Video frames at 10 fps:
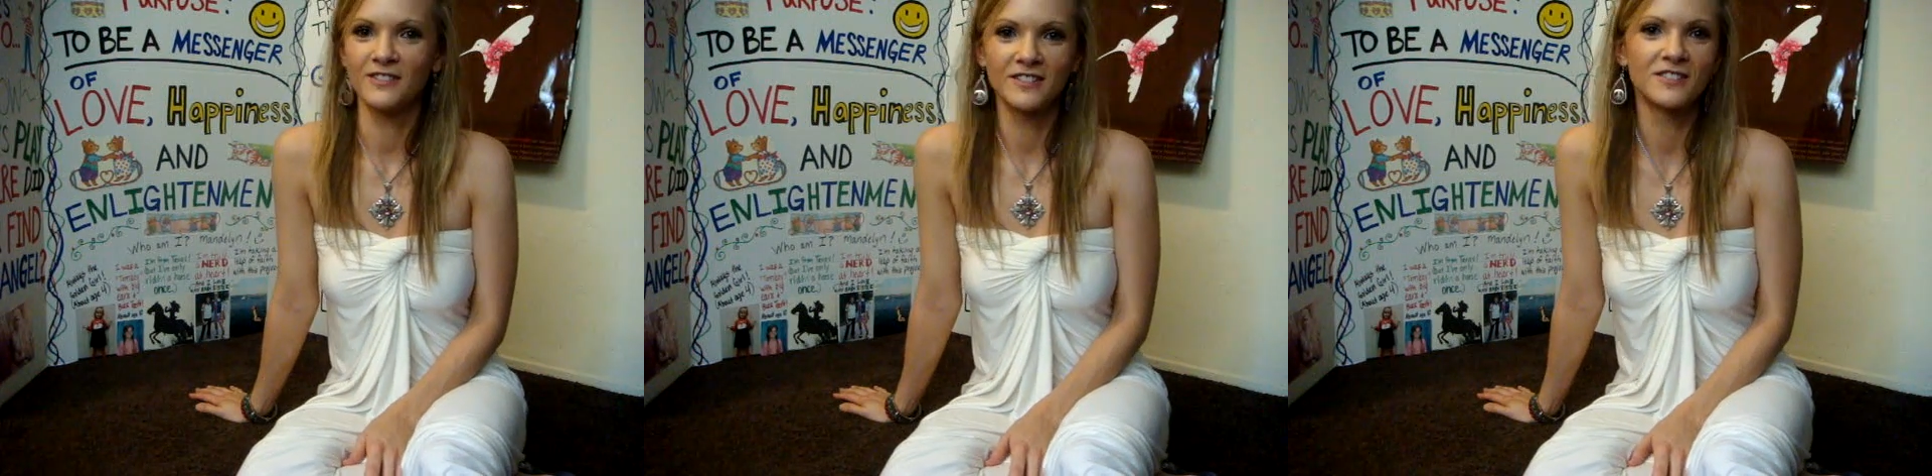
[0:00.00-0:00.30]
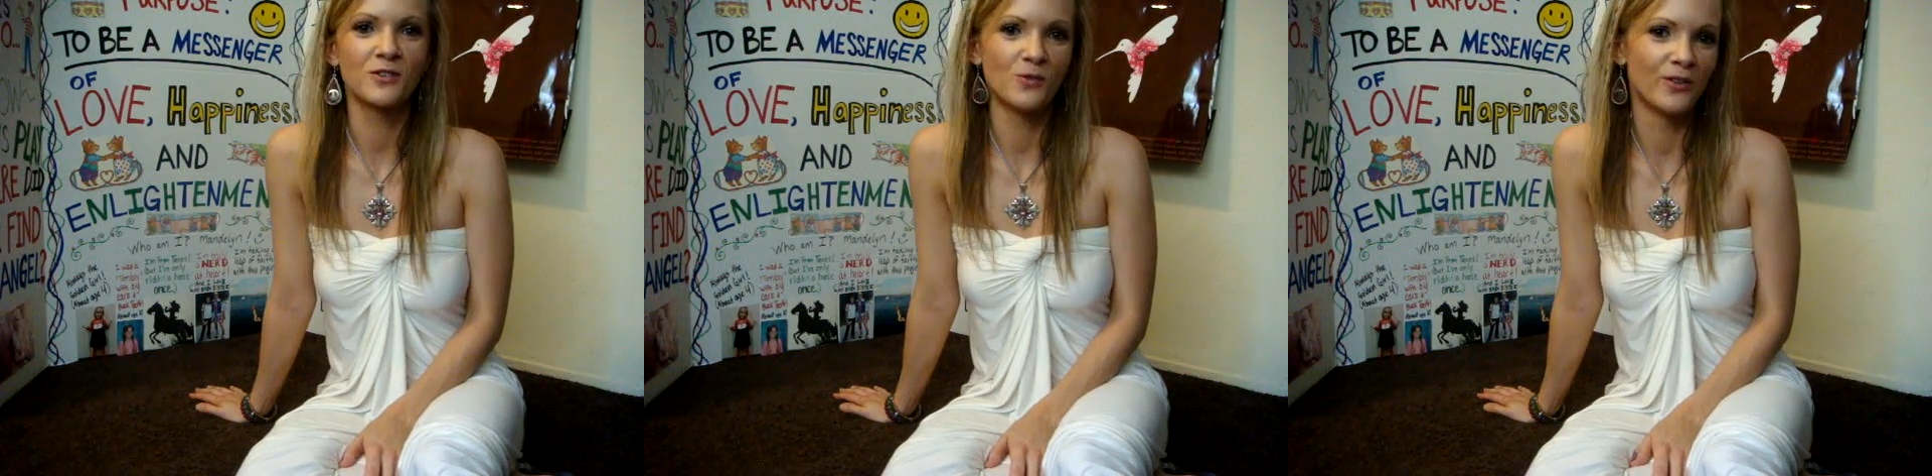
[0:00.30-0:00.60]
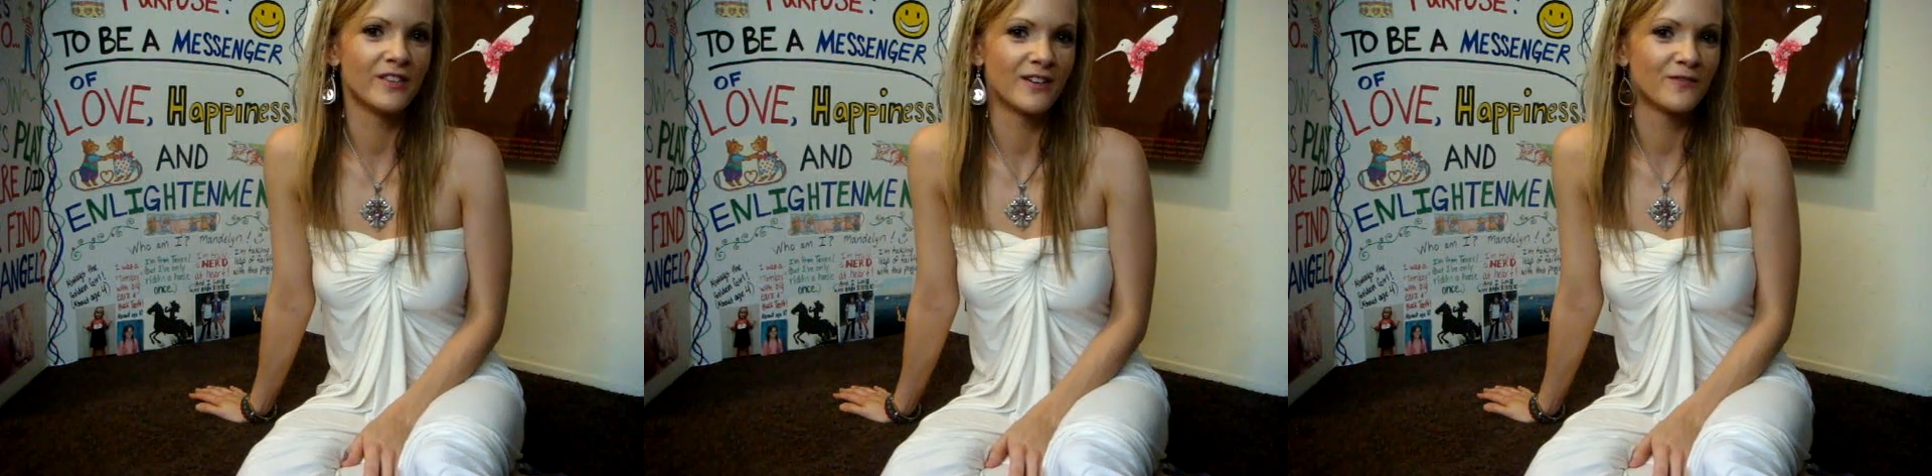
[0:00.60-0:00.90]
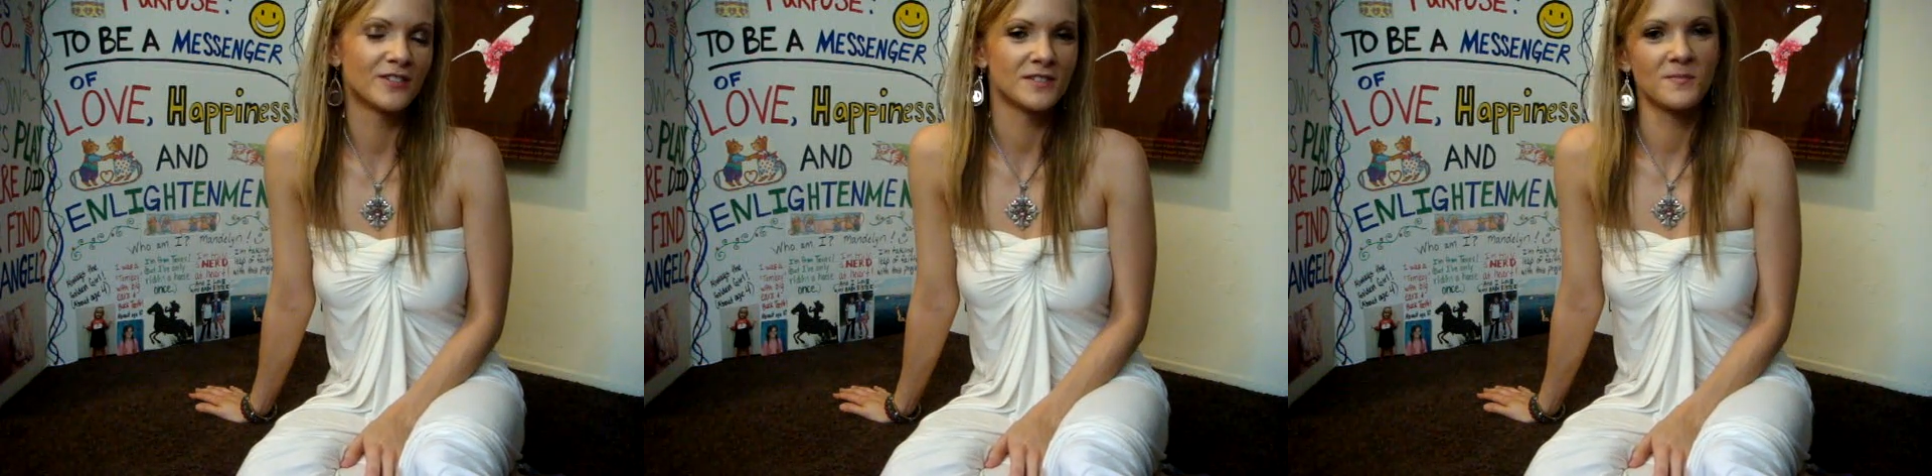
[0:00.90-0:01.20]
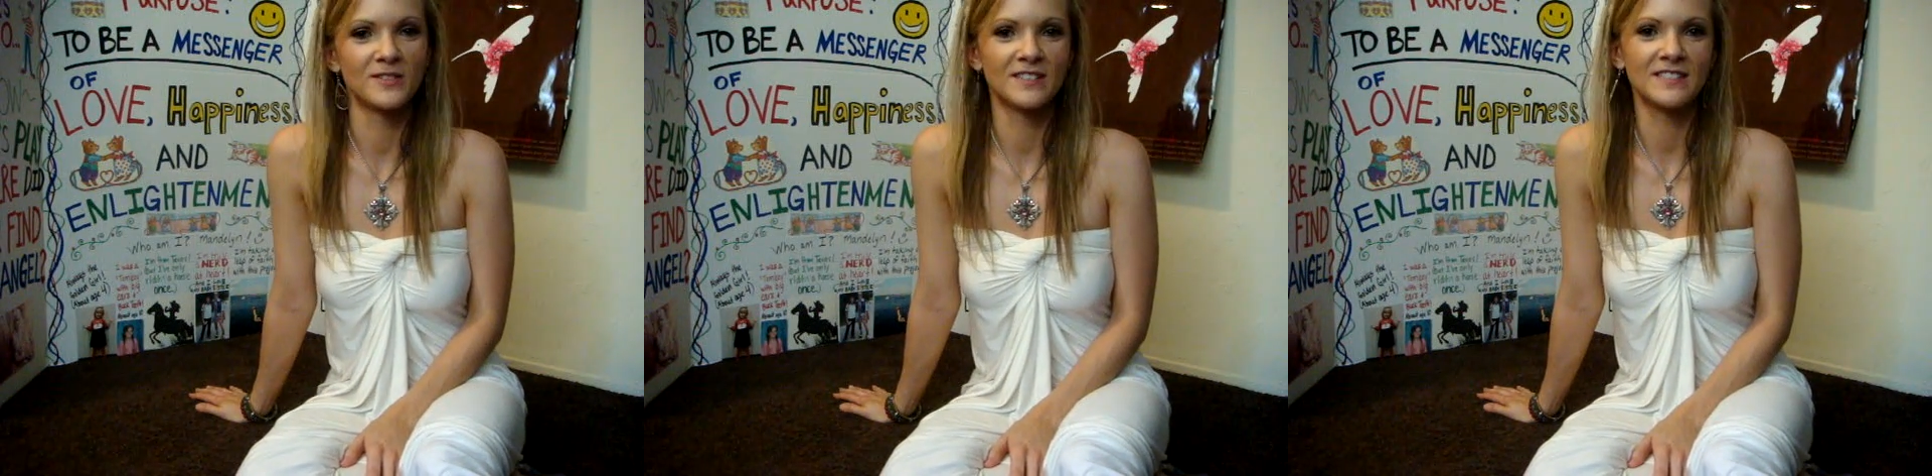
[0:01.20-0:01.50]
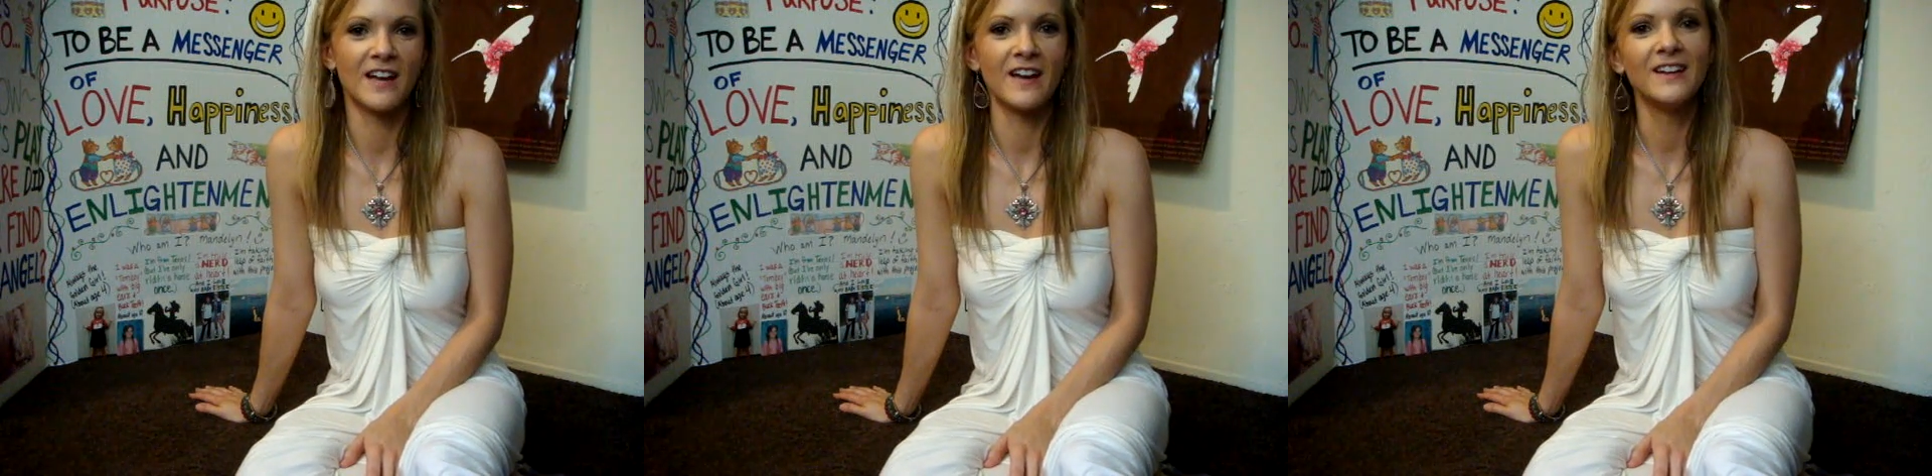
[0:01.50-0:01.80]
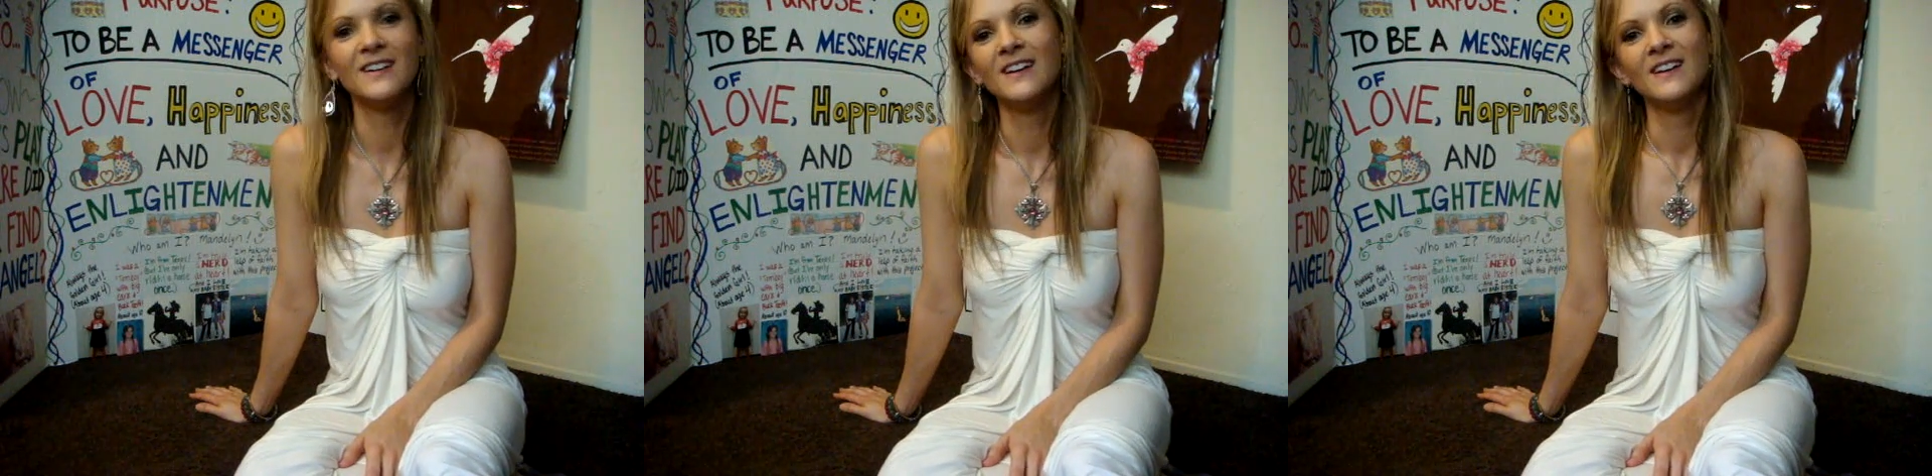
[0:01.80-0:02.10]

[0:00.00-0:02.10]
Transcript: that's a cool thing for someone to say.